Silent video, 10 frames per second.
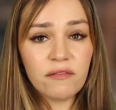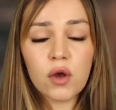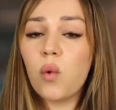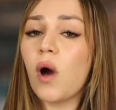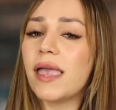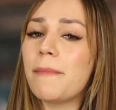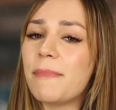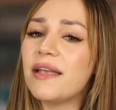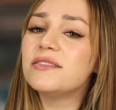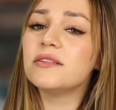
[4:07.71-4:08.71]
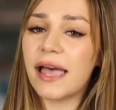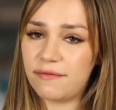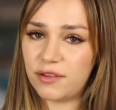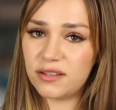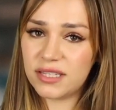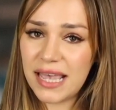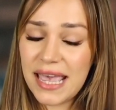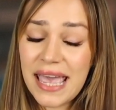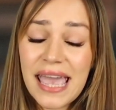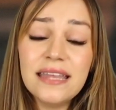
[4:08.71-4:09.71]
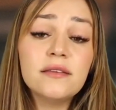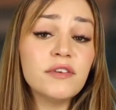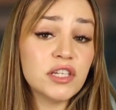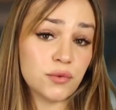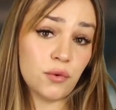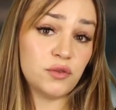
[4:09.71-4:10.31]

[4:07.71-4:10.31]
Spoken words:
require mental effort. Individuals